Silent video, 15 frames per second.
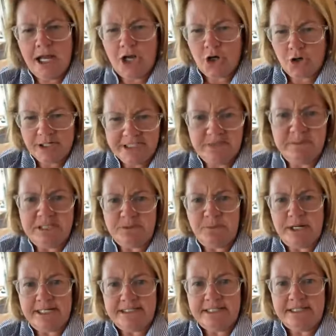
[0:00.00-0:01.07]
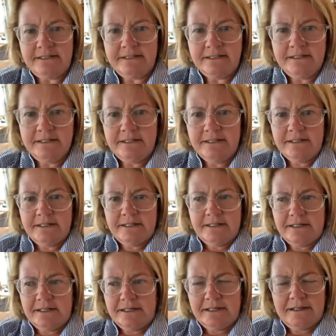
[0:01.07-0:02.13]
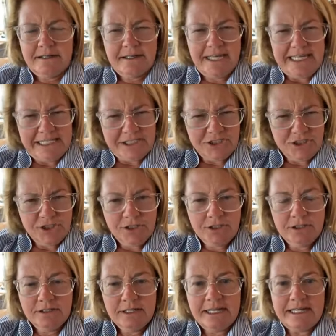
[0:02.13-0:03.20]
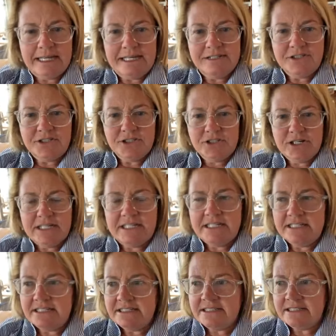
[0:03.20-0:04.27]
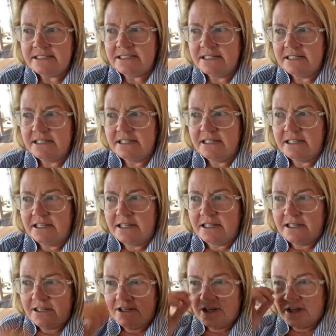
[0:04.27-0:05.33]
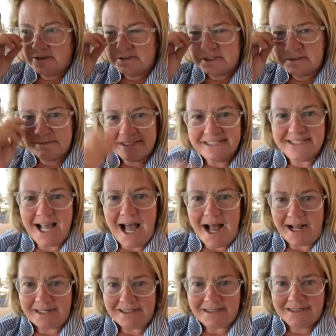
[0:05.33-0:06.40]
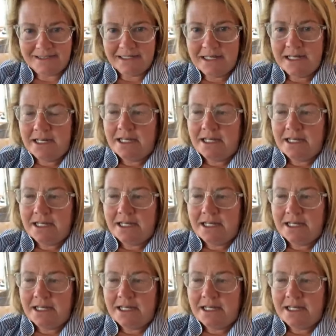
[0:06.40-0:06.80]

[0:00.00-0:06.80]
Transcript: a Christmas present. Easter? Like Easter is, you know, some socks